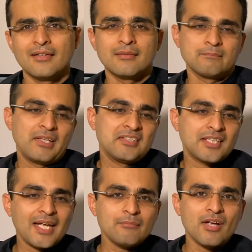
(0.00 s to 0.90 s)
In
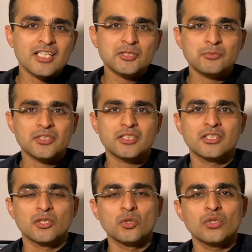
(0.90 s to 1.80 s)
time management,
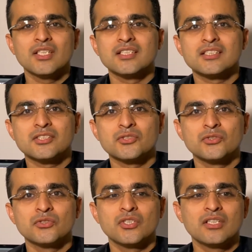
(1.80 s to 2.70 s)
the goal is
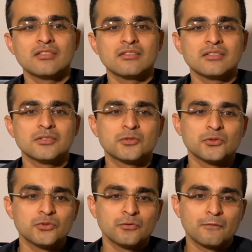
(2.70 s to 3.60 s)
to
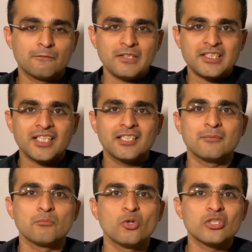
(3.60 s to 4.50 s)
fit
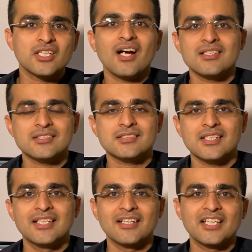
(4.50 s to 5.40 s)
in more tasks
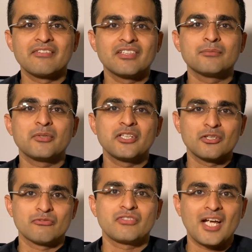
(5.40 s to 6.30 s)
in a given period
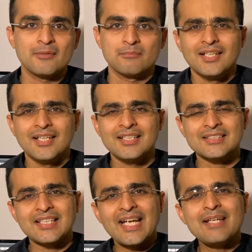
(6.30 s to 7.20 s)
of time. It
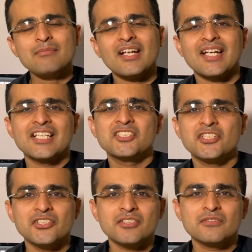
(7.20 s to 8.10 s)
is aimed at
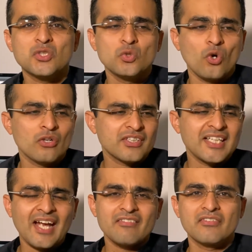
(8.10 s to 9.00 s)
executives who
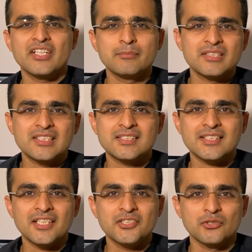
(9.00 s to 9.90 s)
already have a very busy
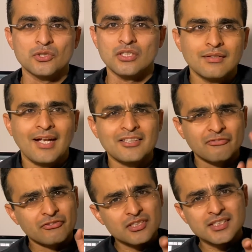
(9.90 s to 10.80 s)
schedule. And the
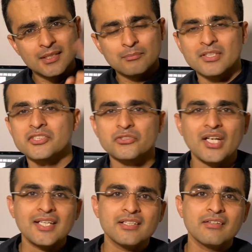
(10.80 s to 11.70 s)
first step is to
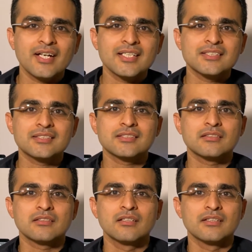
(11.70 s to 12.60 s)

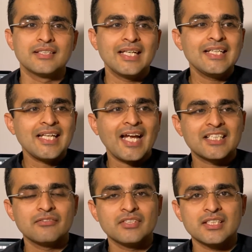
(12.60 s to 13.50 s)
categorize the daily
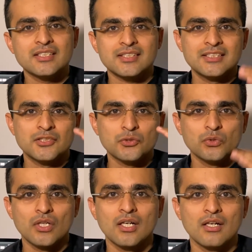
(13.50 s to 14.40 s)
activities
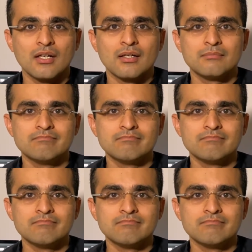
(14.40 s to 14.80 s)
into a